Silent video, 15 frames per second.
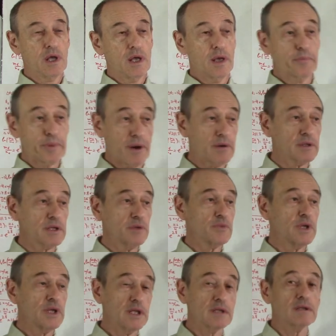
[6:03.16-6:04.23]
Apparently,
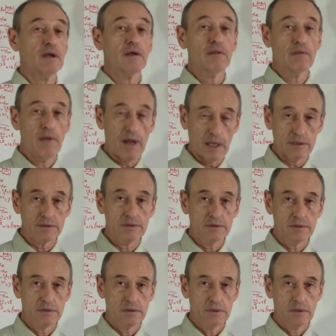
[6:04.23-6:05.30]
we need a lot
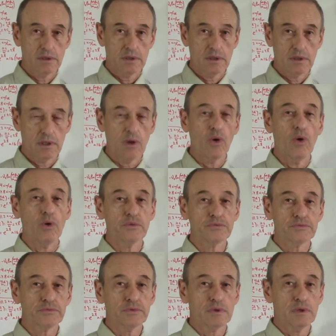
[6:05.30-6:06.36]

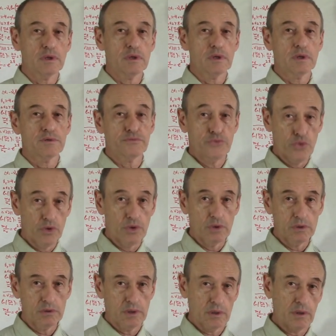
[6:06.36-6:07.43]
of
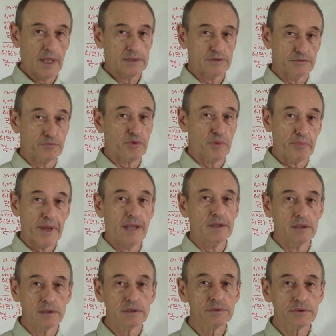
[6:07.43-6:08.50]
fuel, a lot of
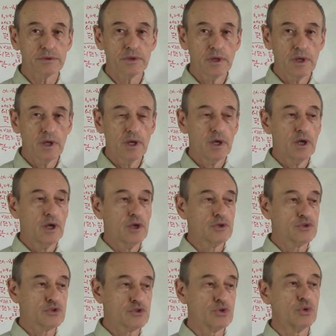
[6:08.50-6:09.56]
propellant
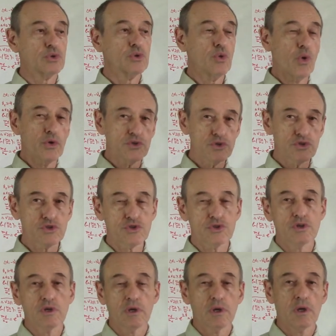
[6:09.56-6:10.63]
to
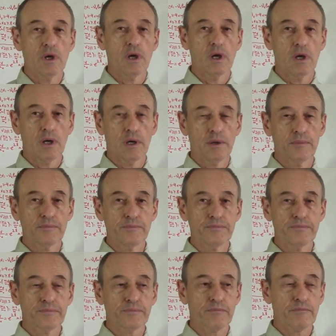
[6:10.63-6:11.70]
launch um,
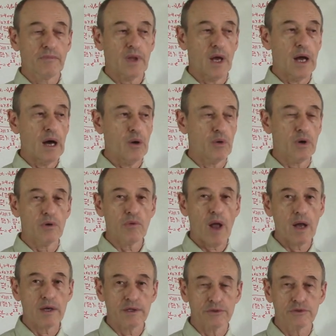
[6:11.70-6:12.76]
our
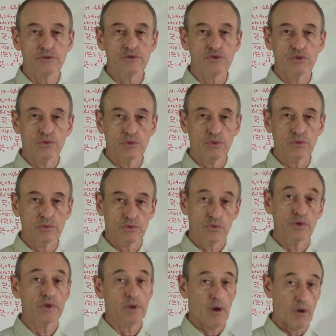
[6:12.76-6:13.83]
rocket to, to
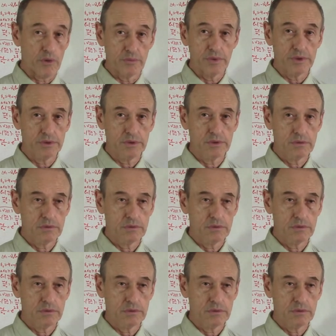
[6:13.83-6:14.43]
an orbit.